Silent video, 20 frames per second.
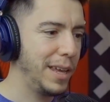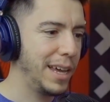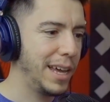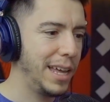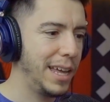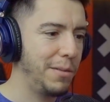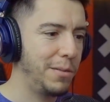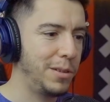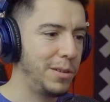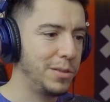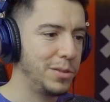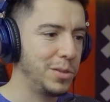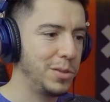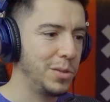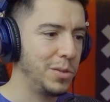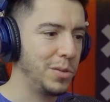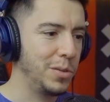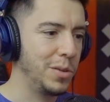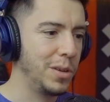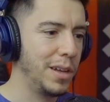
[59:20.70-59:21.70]
being able
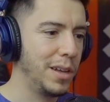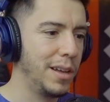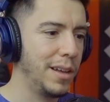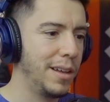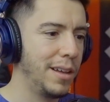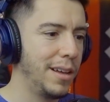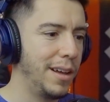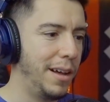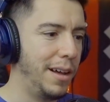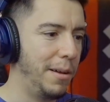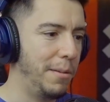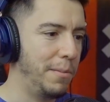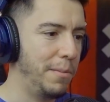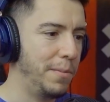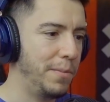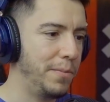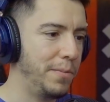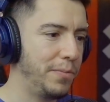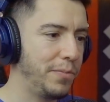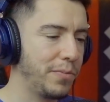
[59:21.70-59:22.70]
to
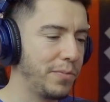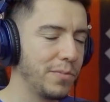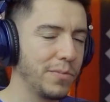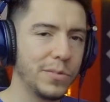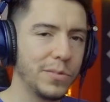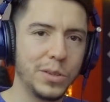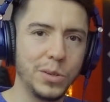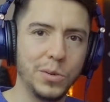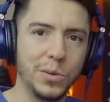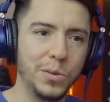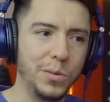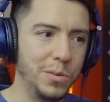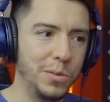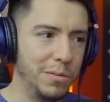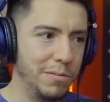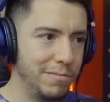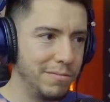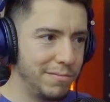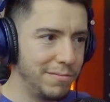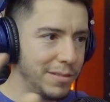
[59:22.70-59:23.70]

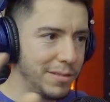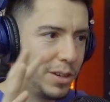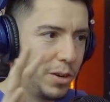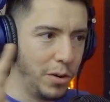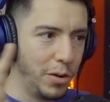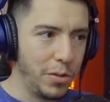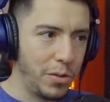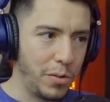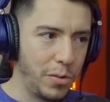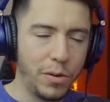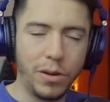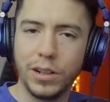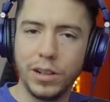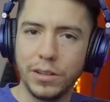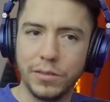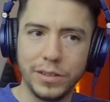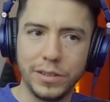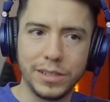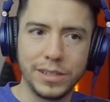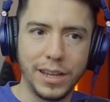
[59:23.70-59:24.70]
go through
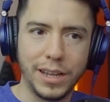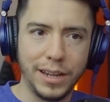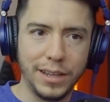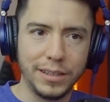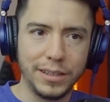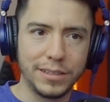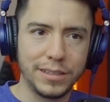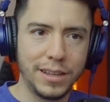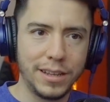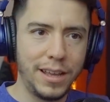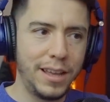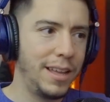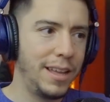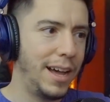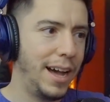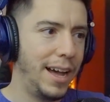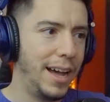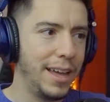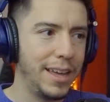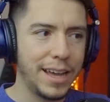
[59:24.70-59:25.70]
all of the settings.
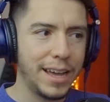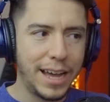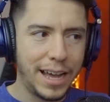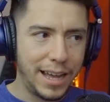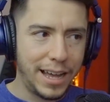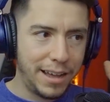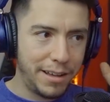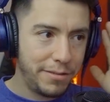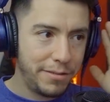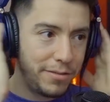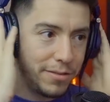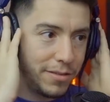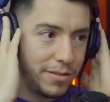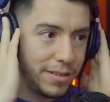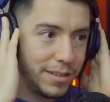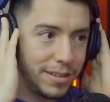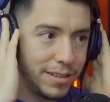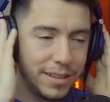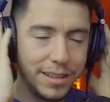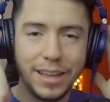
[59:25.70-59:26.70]
I have
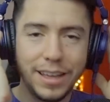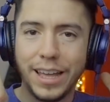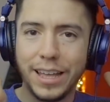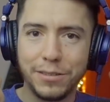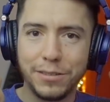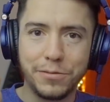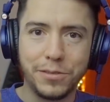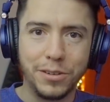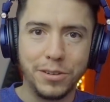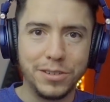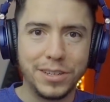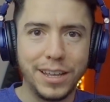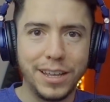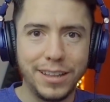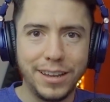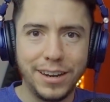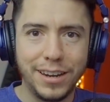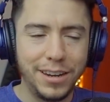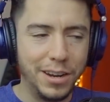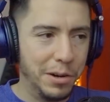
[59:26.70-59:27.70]
headphones. I
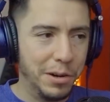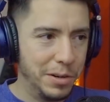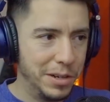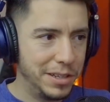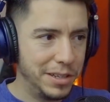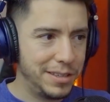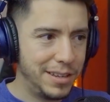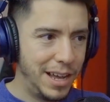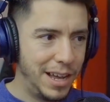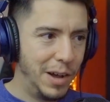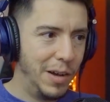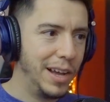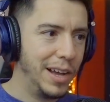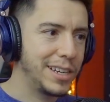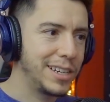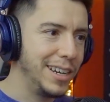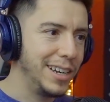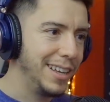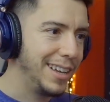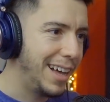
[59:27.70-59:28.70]
didn't notice now
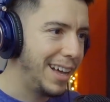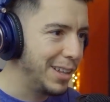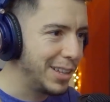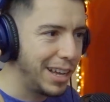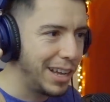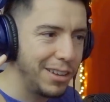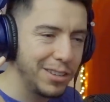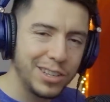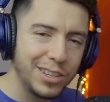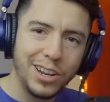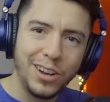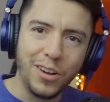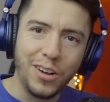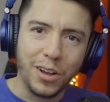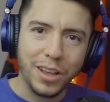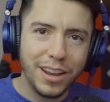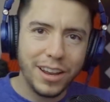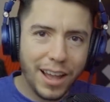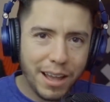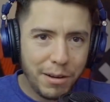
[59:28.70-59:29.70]
actually. How's it
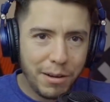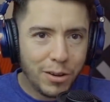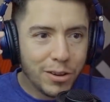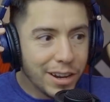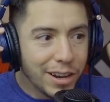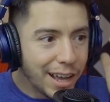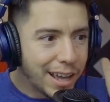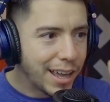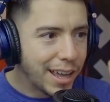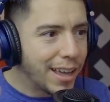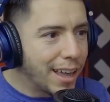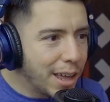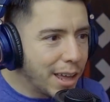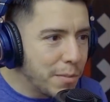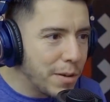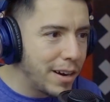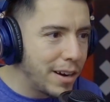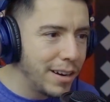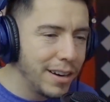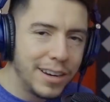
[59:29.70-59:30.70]
look? Did I look like a
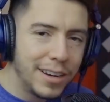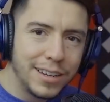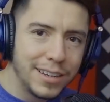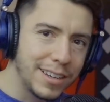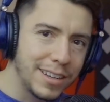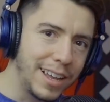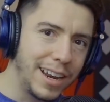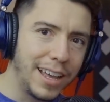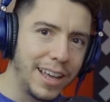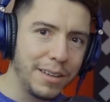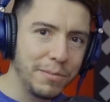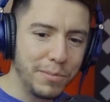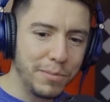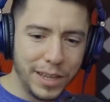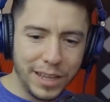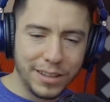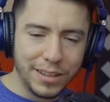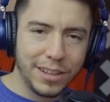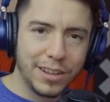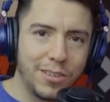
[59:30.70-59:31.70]
gamer? Can I
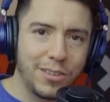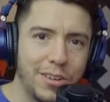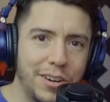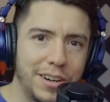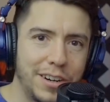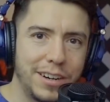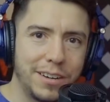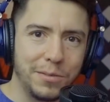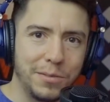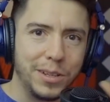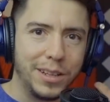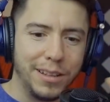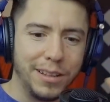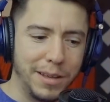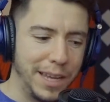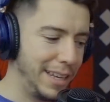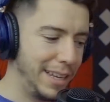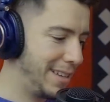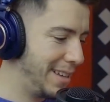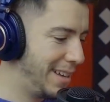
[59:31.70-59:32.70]
be in the corner with
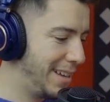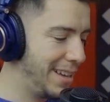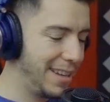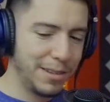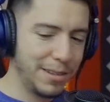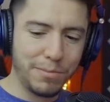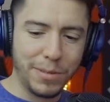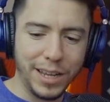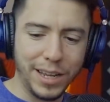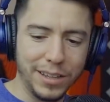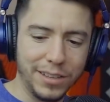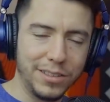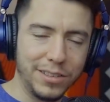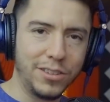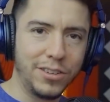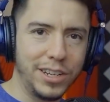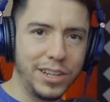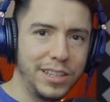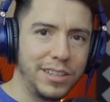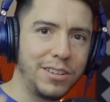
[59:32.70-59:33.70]
like my
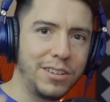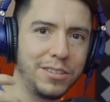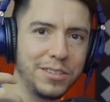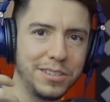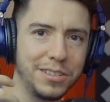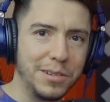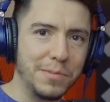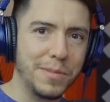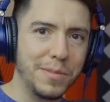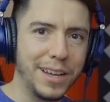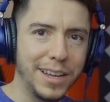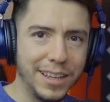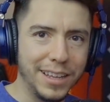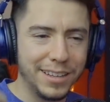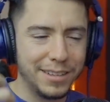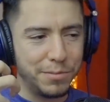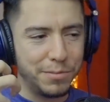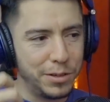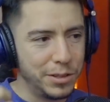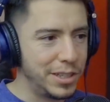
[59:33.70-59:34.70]
Doritos and
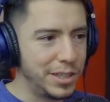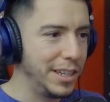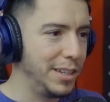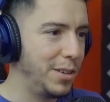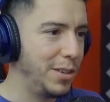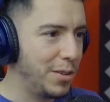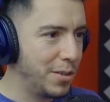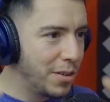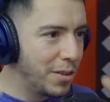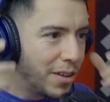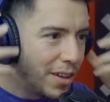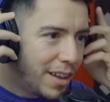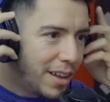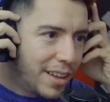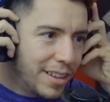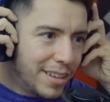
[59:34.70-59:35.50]
my Mountain Dew?